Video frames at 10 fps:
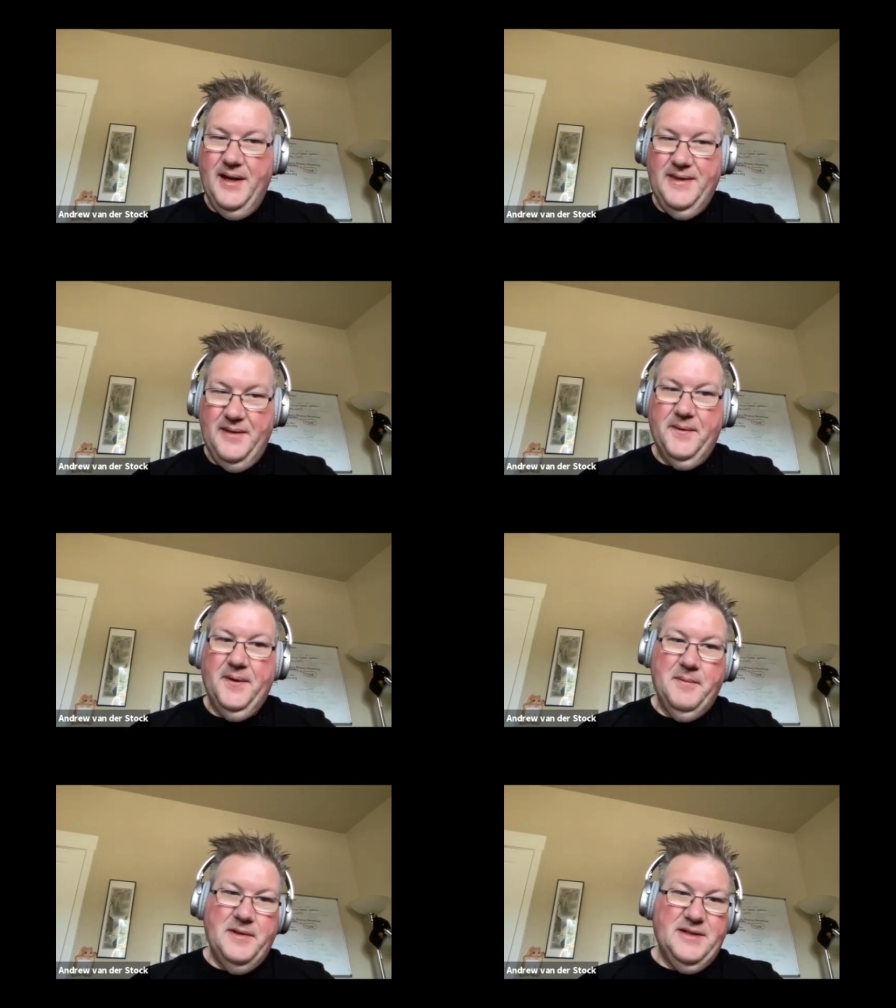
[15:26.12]

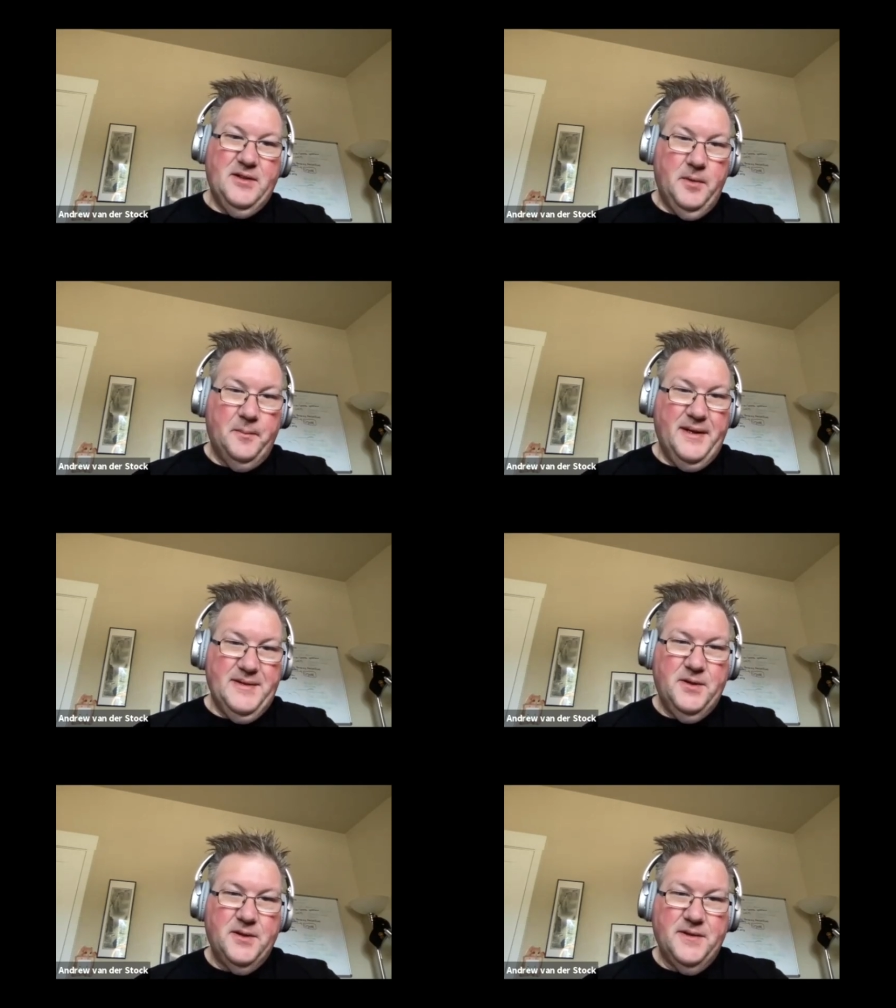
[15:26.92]
therefore, I'm a terrible
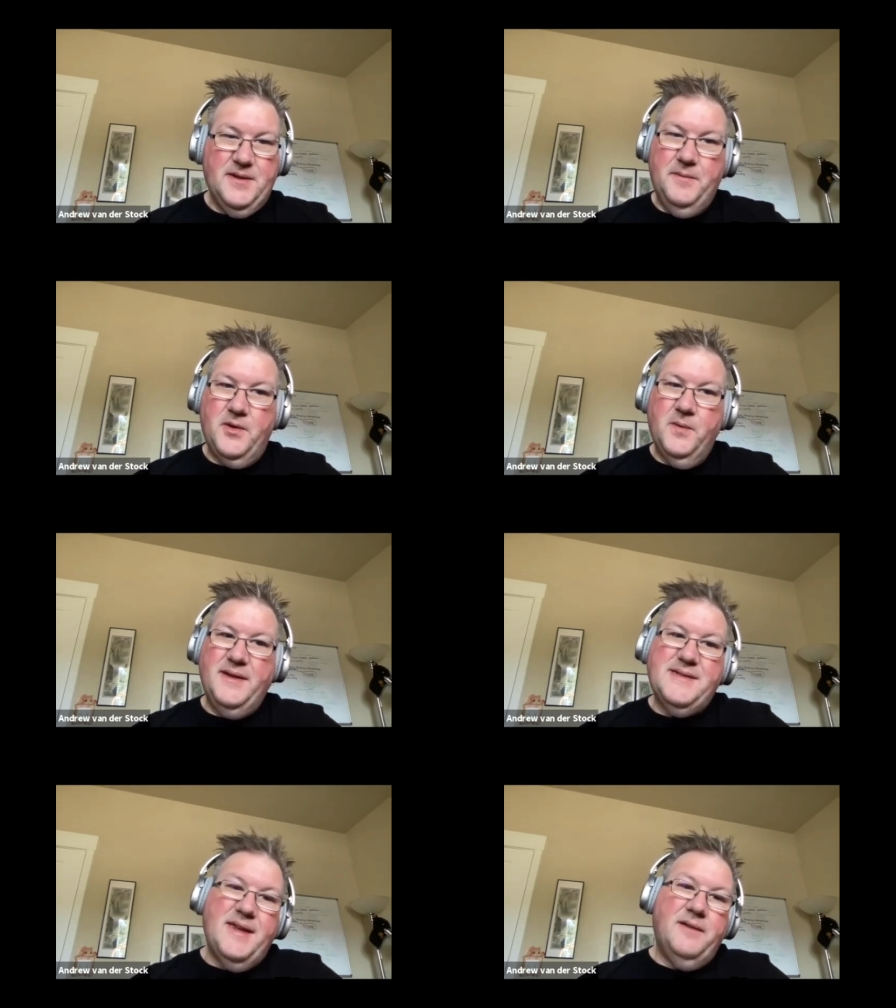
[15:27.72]
mentor because I'm not
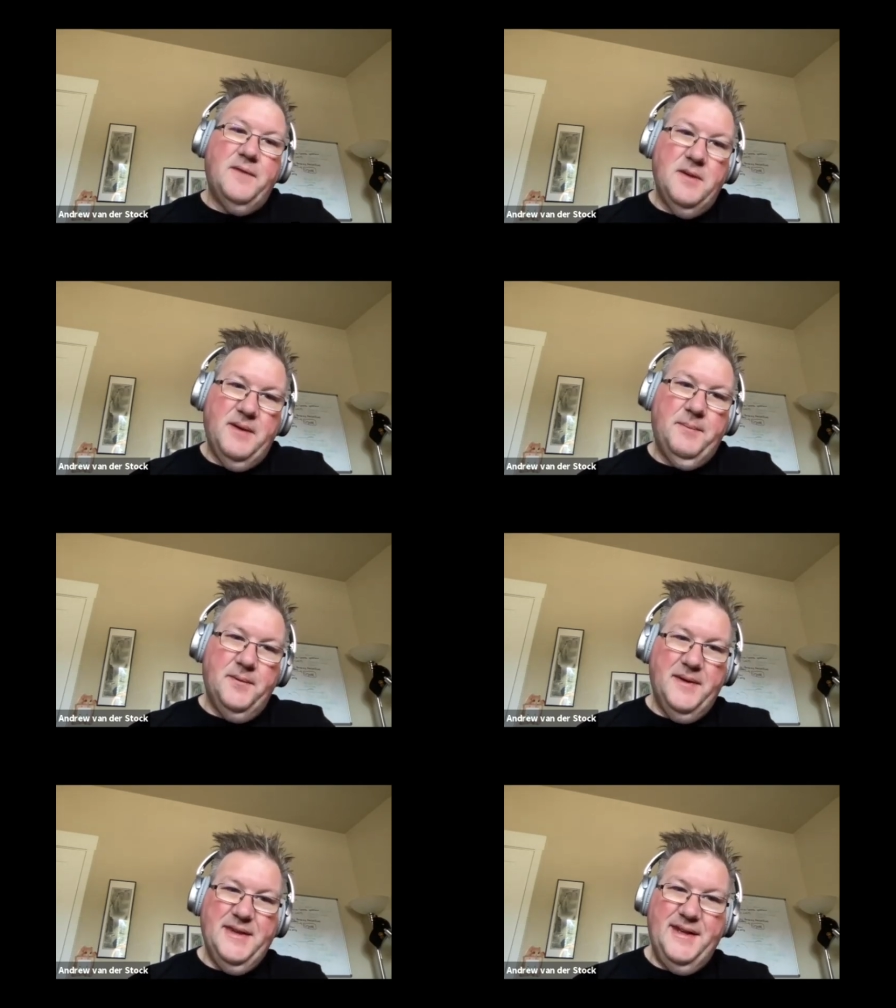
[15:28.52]
always there for the people
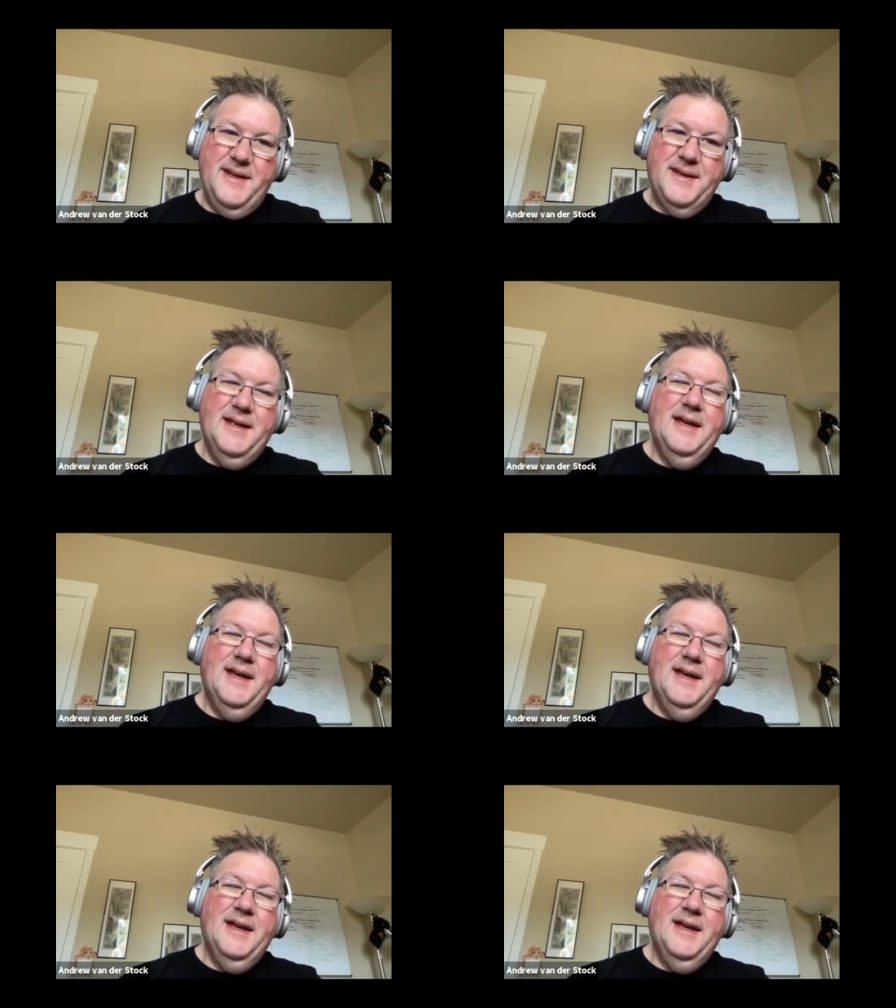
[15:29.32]
when they need it.